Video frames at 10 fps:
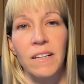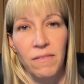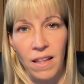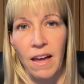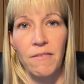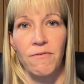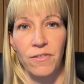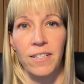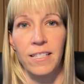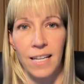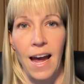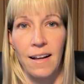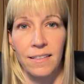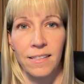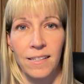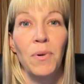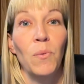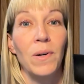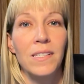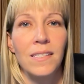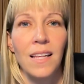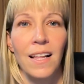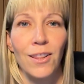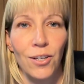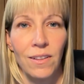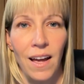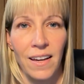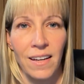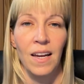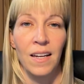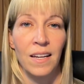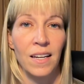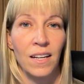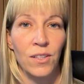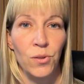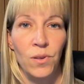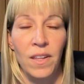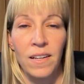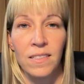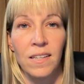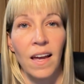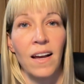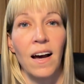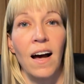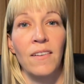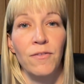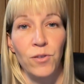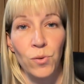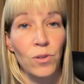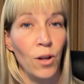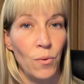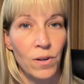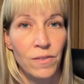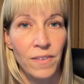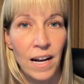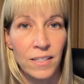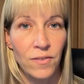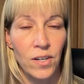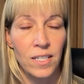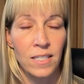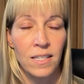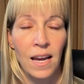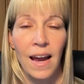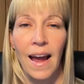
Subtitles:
of life for these cats. But what does that look like? It can include things like a food lower in phosphorus.